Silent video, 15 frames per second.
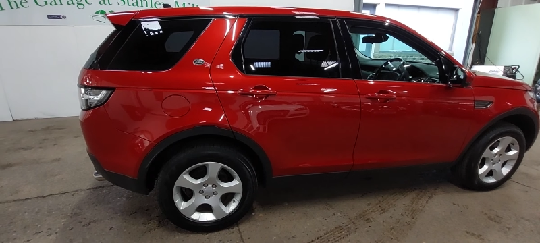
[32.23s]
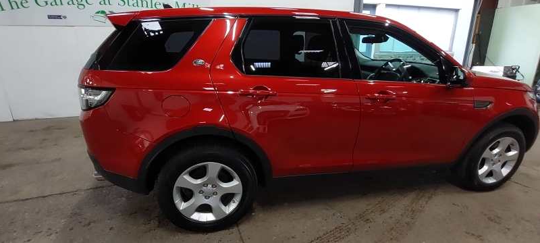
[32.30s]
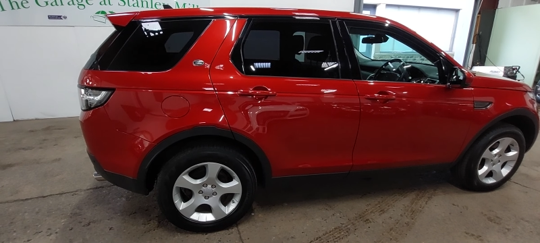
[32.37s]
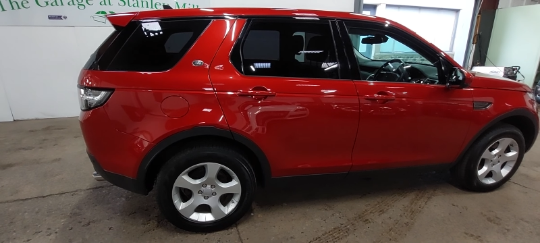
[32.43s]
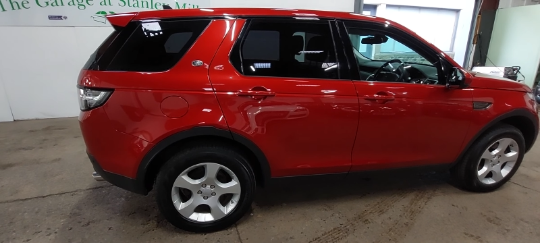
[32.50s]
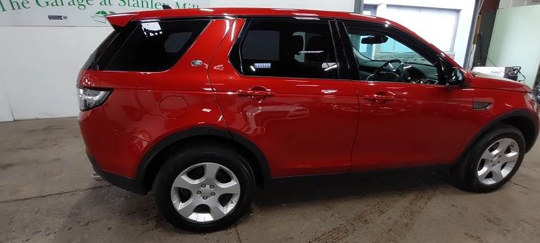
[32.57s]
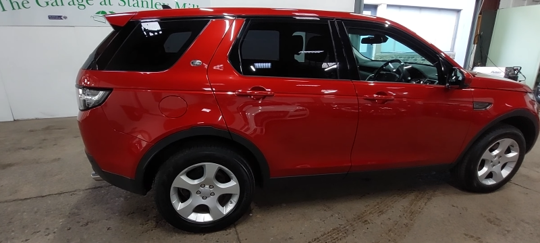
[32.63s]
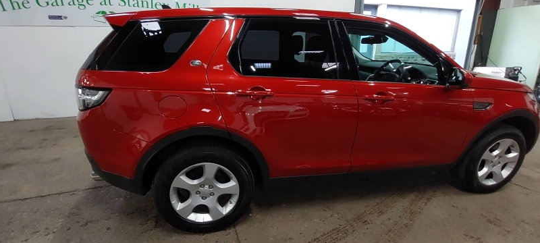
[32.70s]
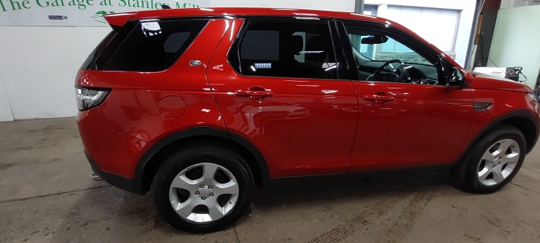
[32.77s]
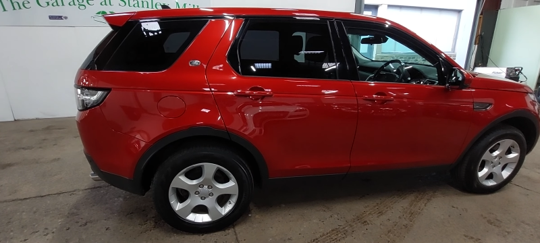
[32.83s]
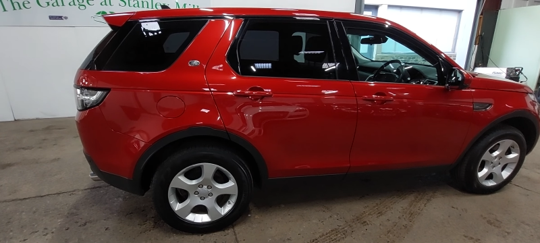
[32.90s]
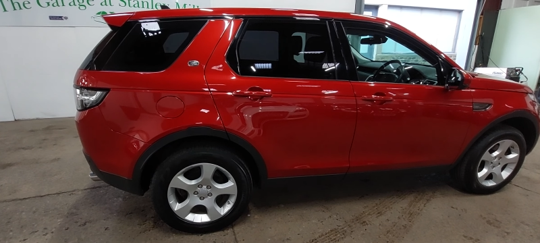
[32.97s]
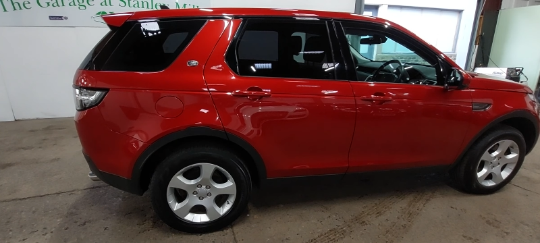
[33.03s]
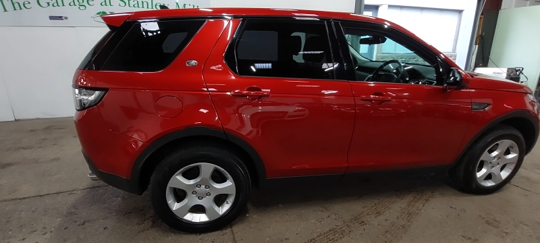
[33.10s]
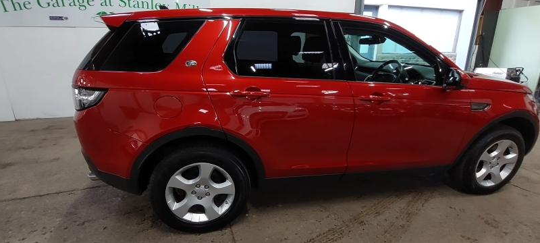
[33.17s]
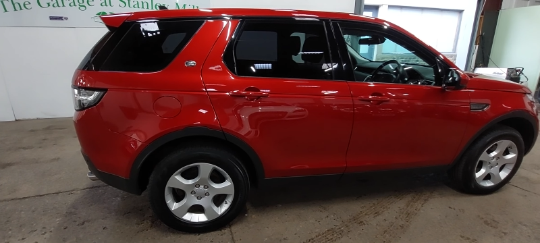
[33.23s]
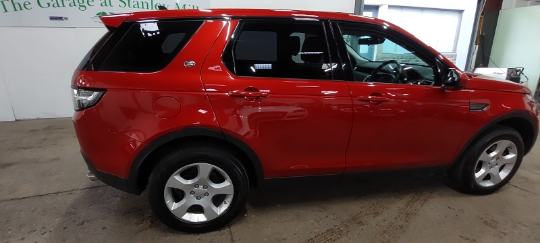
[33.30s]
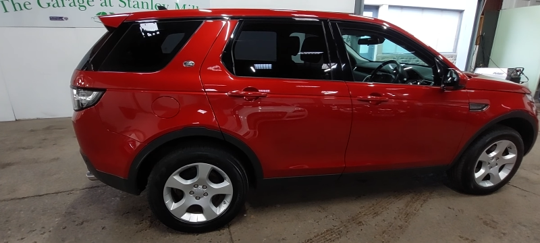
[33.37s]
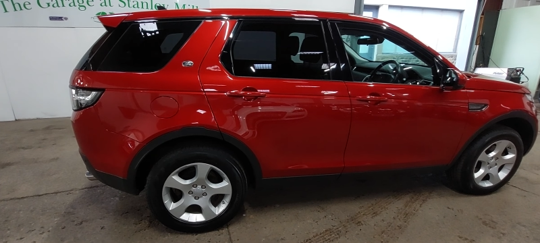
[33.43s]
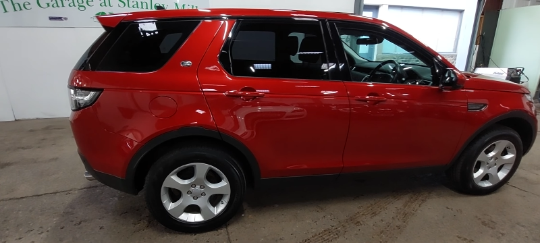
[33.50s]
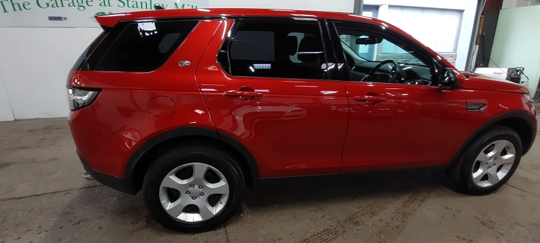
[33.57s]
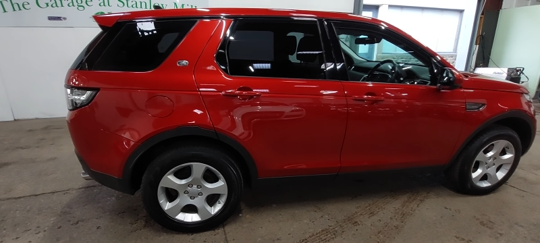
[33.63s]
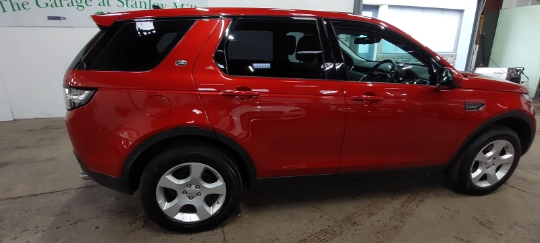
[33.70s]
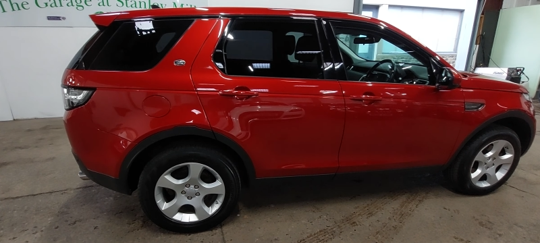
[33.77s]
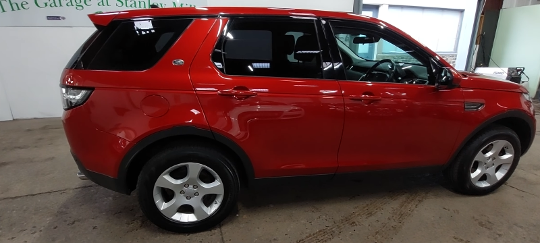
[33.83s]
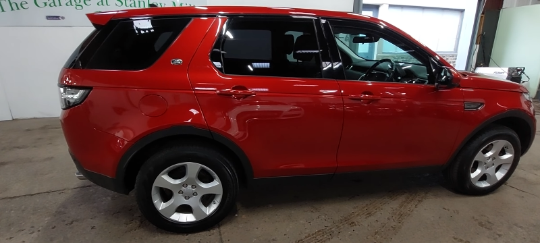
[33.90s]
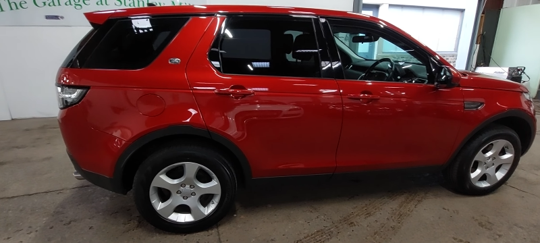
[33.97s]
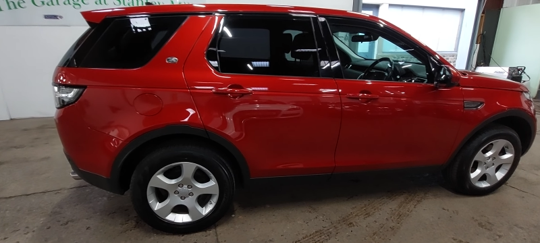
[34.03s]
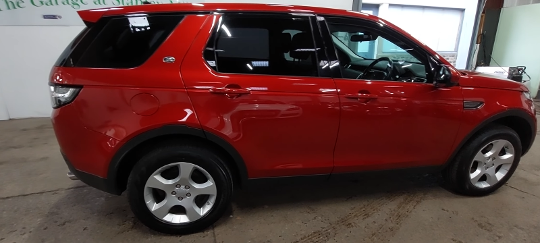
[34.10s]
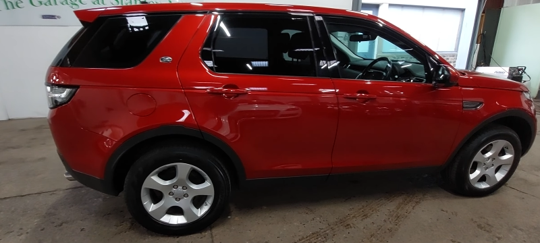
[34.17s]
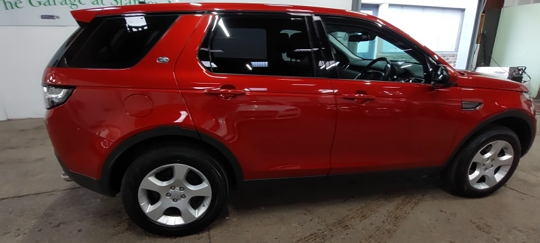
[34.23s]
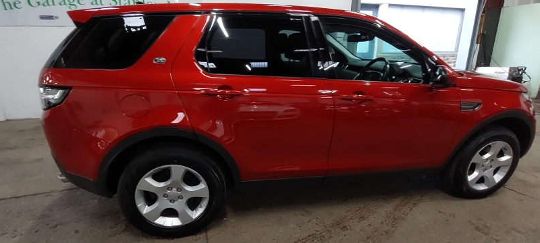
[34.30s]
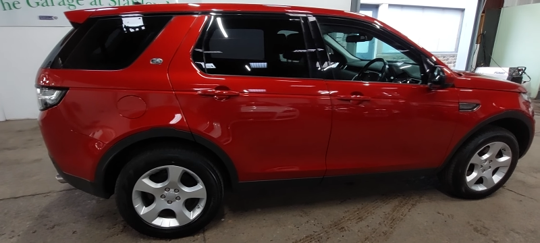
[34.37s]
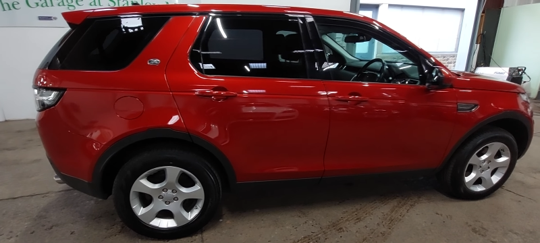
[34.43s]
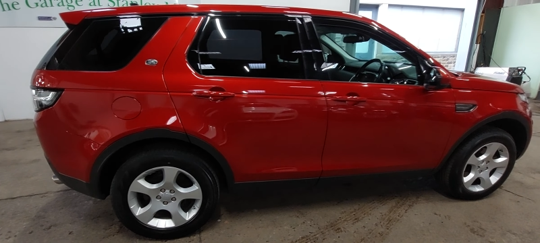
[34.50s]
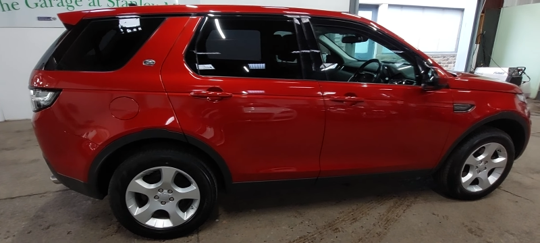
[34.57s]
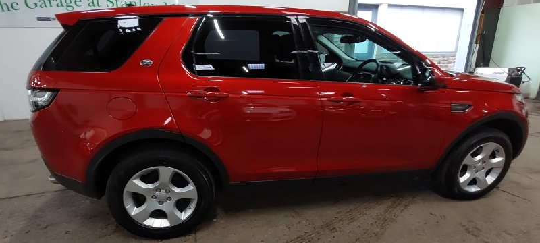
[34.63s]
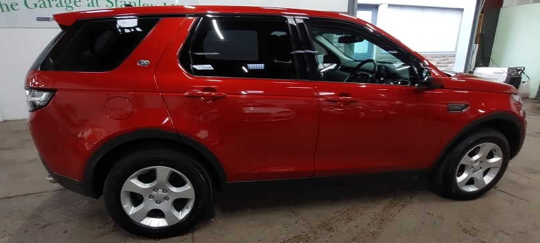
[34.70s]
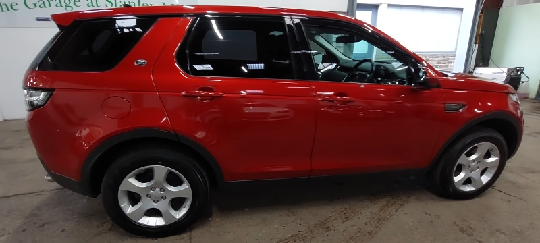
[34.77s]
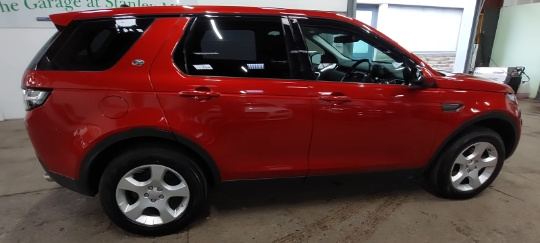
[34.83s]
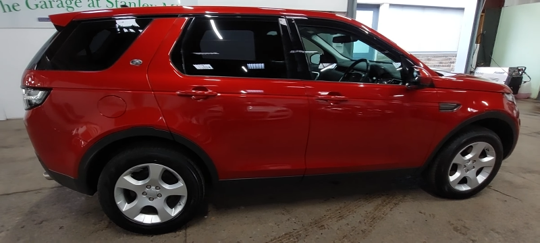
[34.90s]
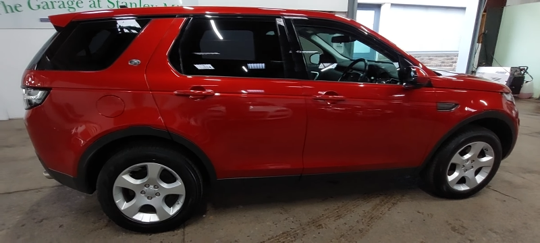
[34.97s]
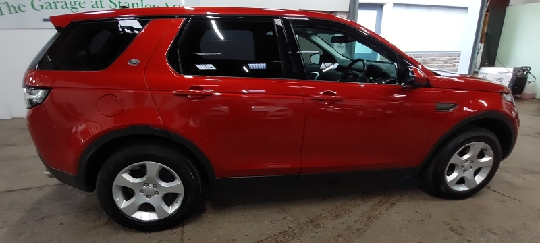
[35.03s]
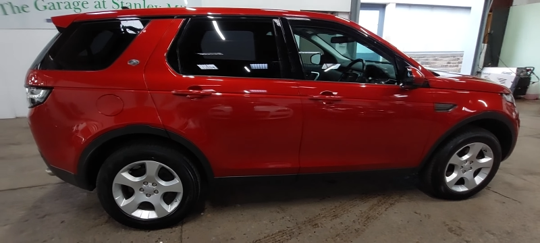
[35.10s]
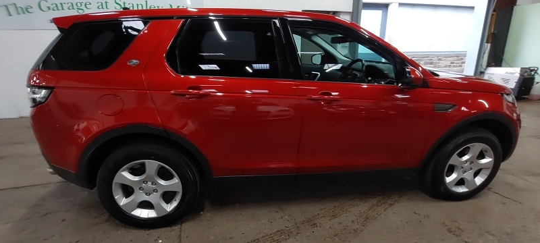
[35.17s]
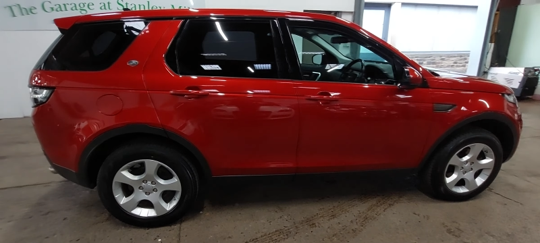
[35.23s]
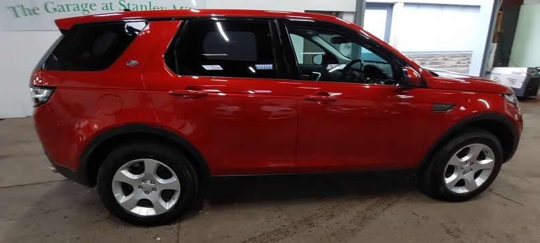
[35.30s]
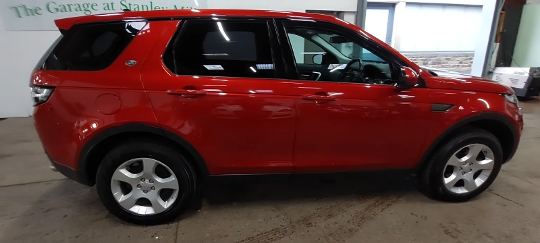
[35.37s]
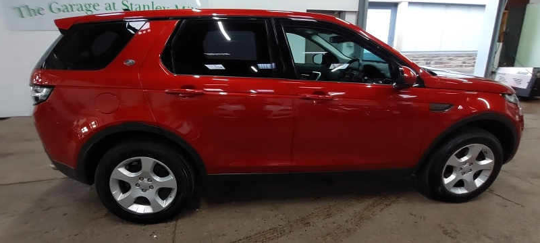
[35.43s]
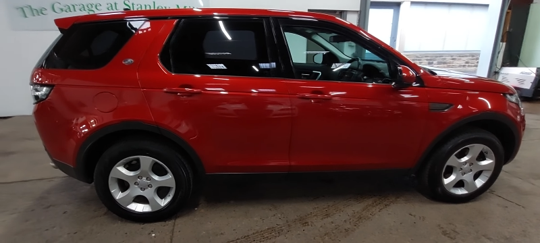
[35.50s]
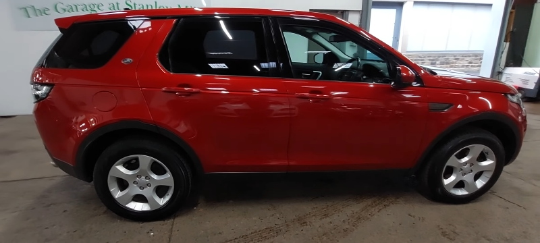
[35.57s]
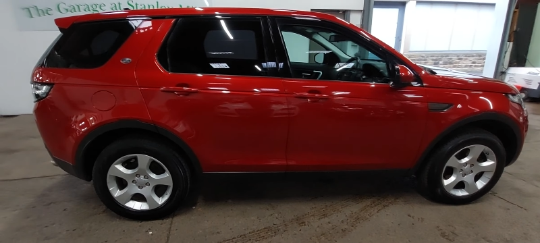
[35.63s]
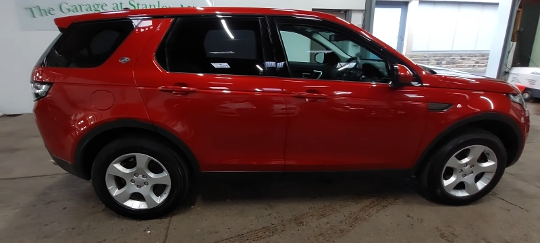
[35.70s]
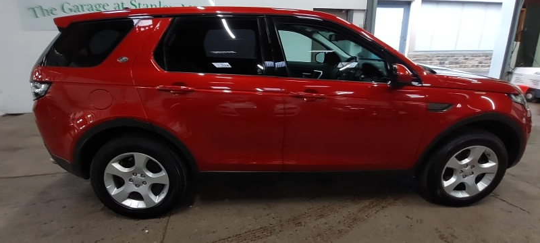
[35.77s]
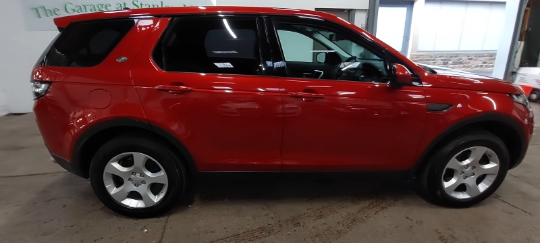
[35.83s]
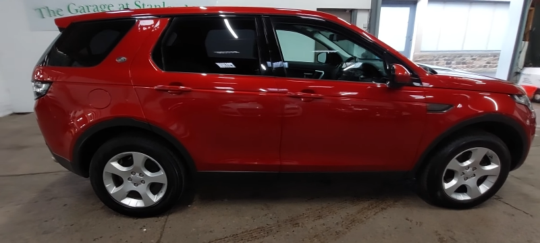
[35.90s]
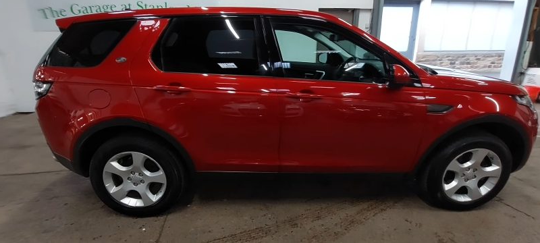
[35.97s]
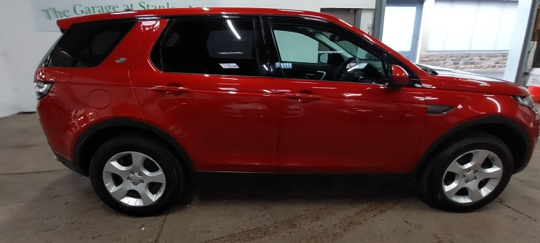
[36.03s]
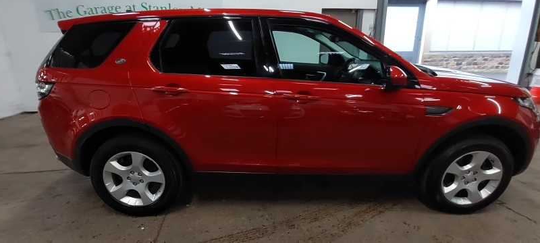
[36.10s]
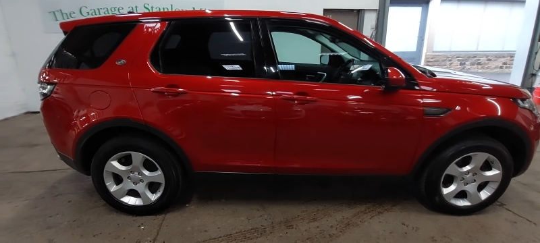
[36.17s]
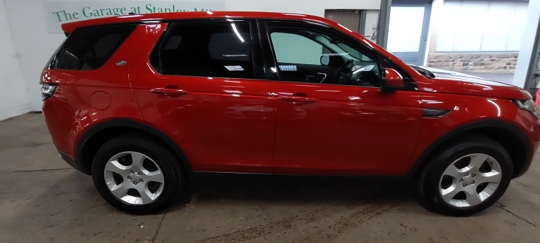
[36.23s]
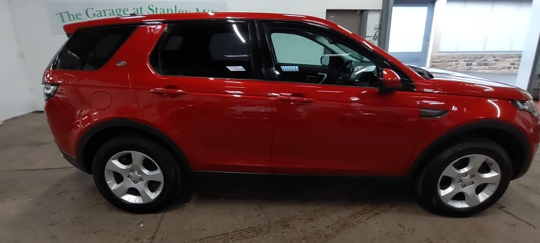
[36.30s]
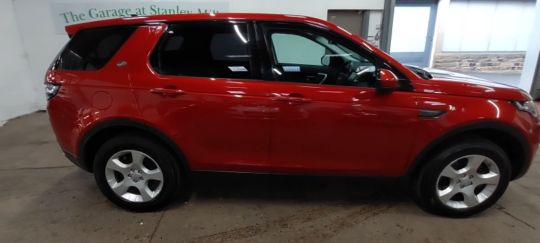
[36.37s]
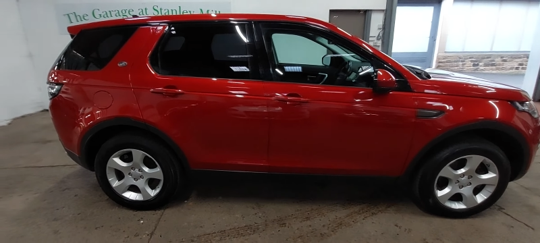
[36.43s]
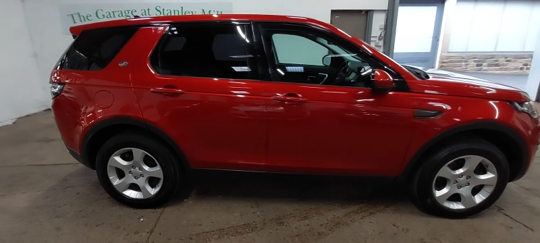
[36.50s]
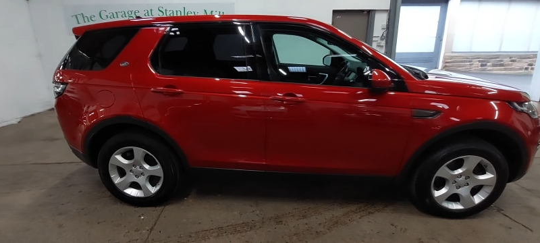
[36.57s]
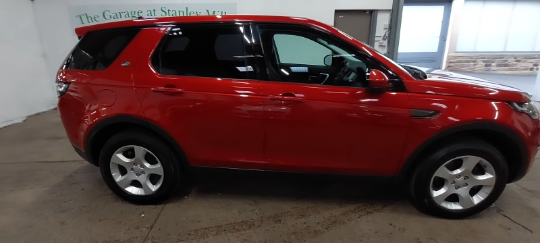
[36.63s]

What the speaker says: Nobody's mouth can be seen.